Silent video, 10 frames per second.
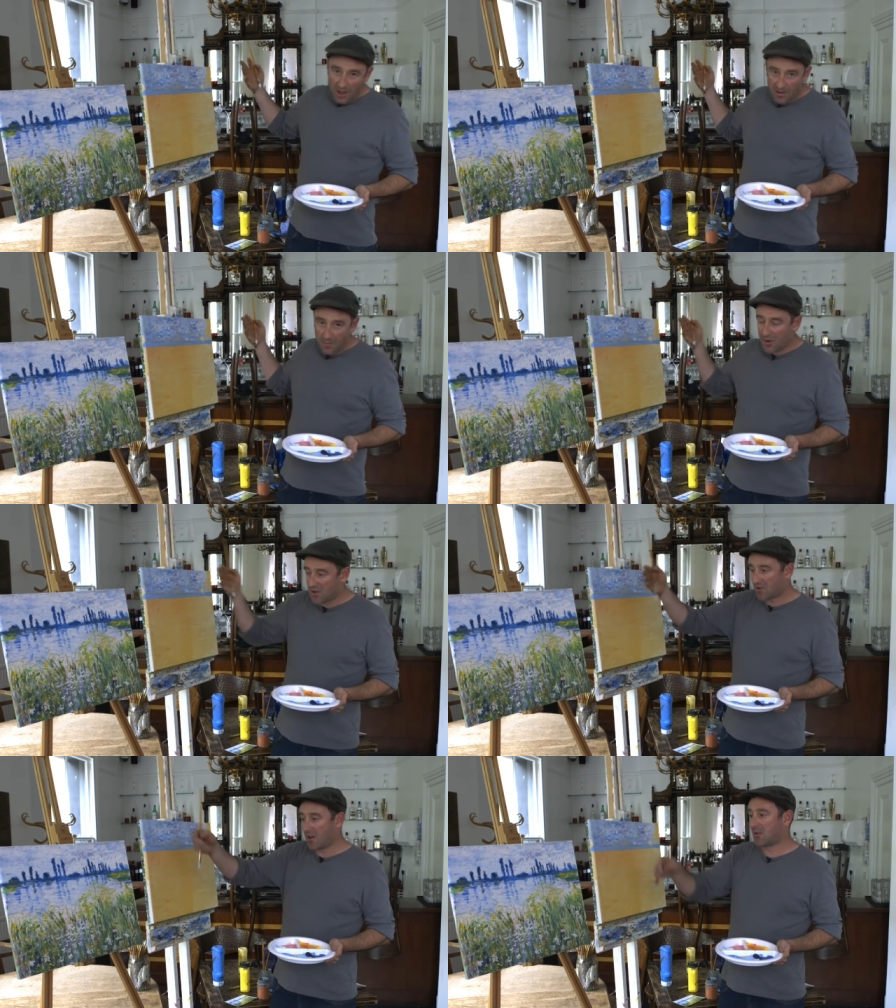And the
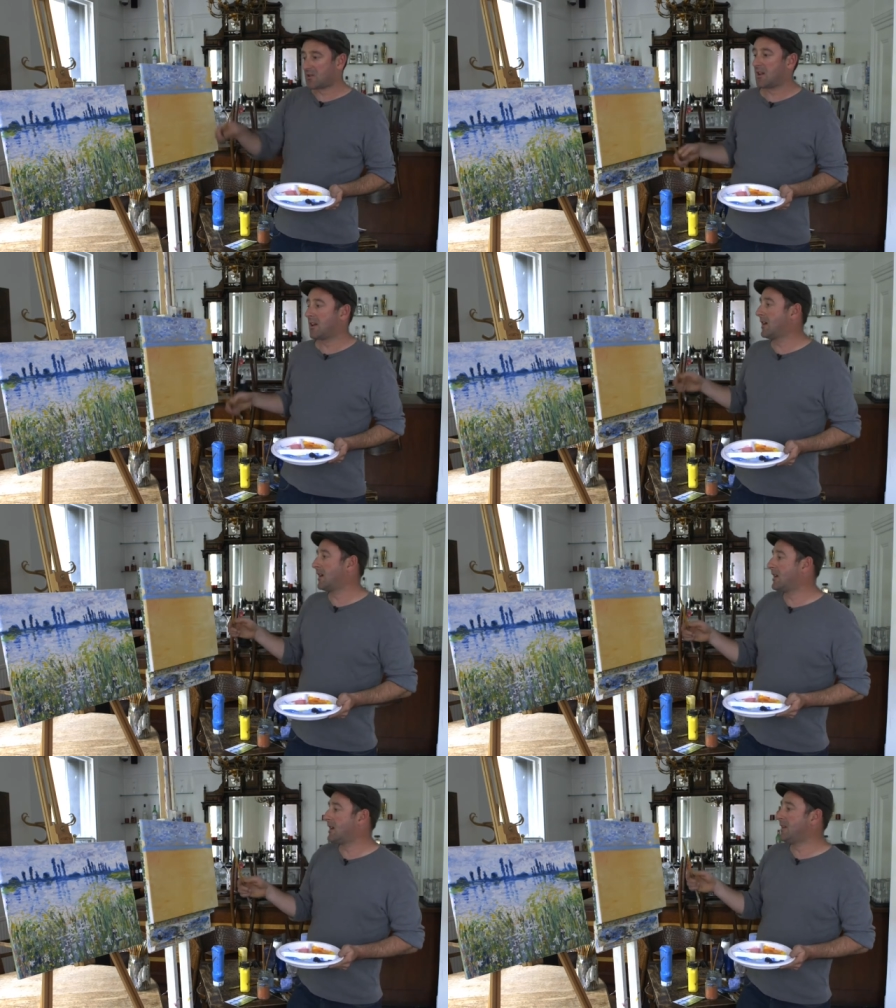brush strokes,
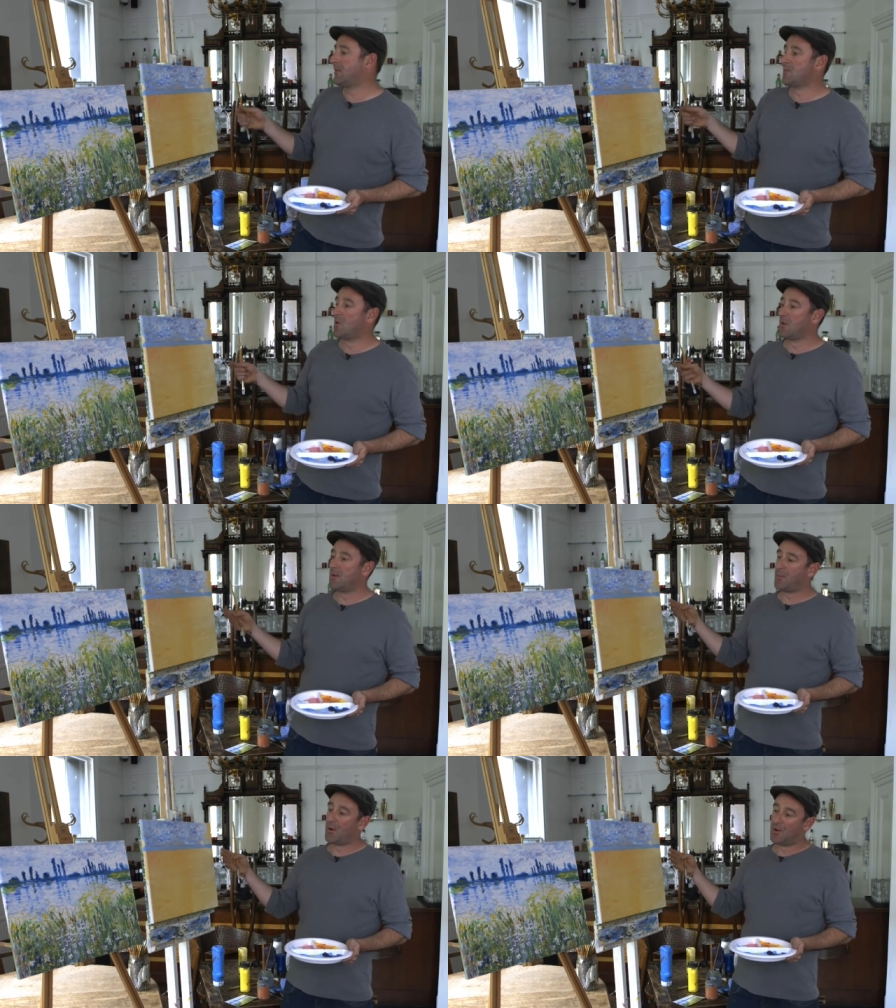even more
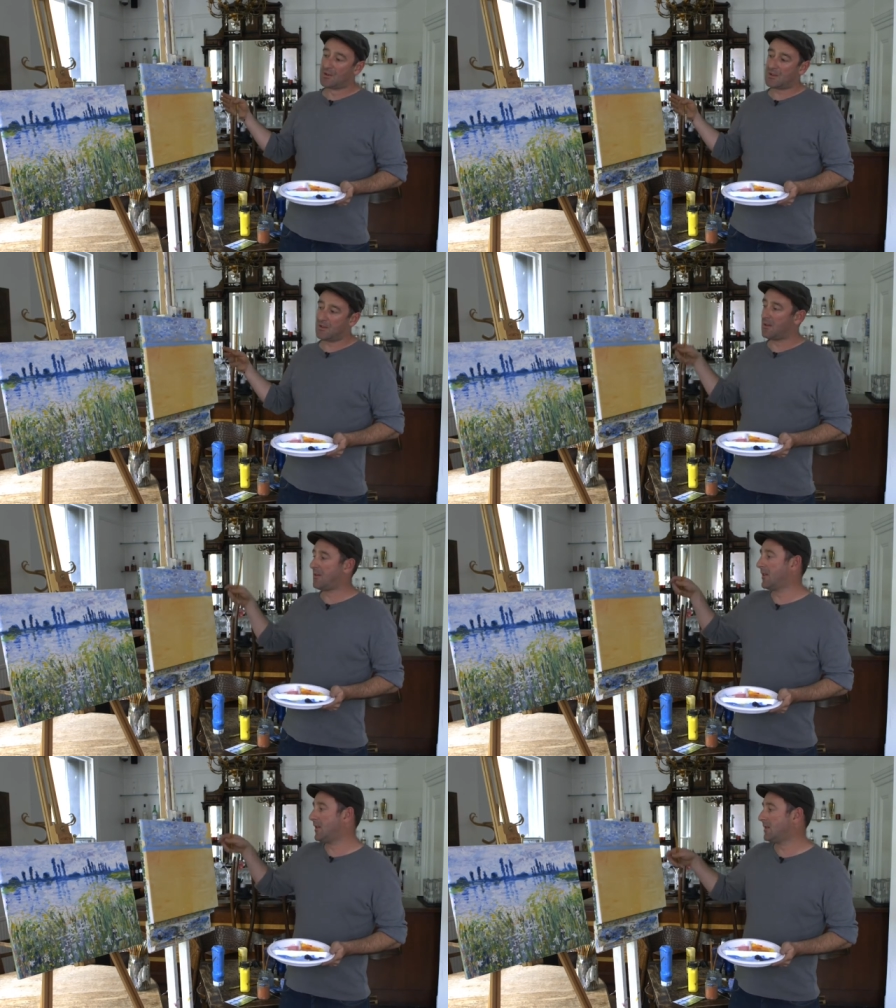
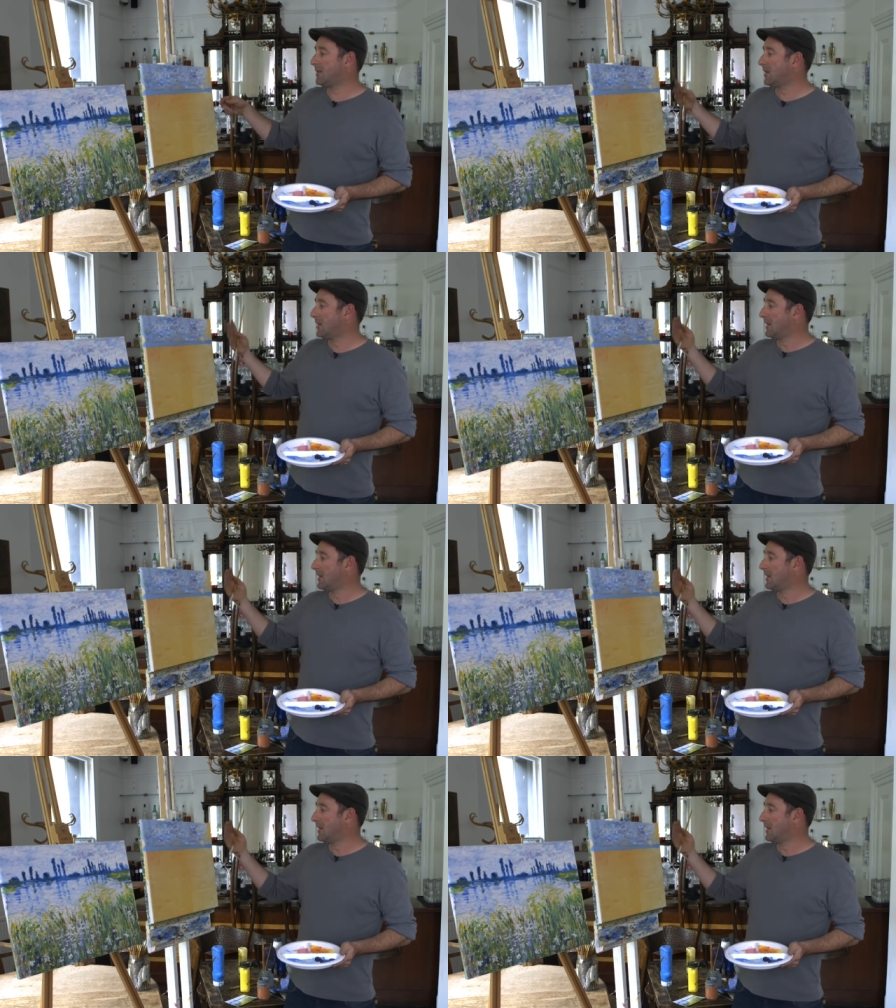important than